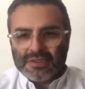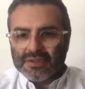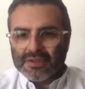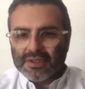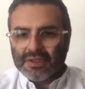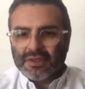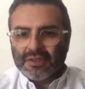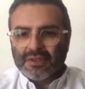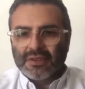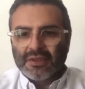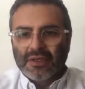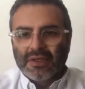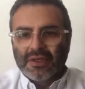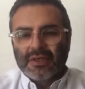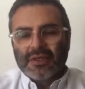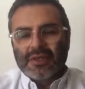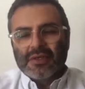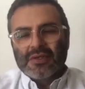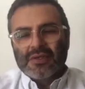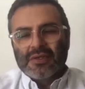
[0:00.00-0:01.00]
And
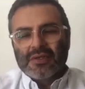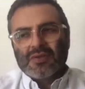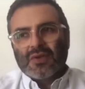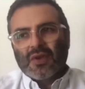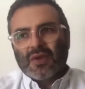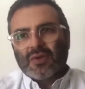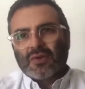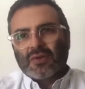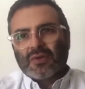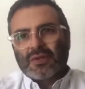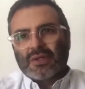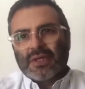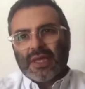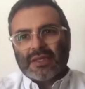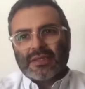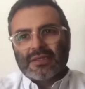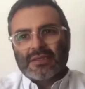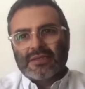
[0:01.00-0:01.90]
so that's